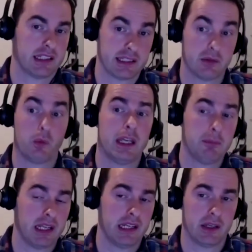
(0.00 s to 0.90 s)
and we
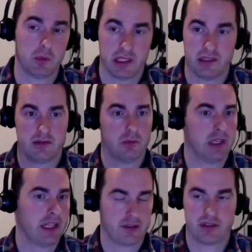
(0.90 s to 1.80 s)
meaning when when
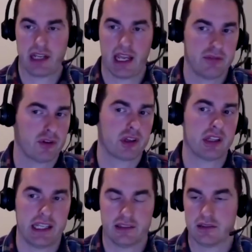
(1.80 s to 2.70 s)
either Dave or
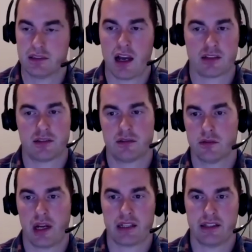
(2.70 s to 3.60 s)
Clayton talked
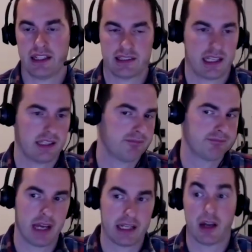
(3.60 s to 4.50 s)
directly because I.
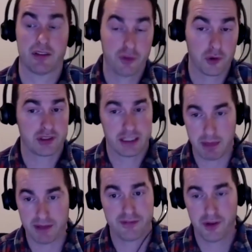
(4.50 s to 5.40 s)
I, unfortunately, my
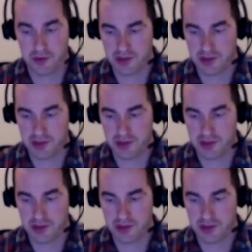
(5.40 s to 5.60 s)
phone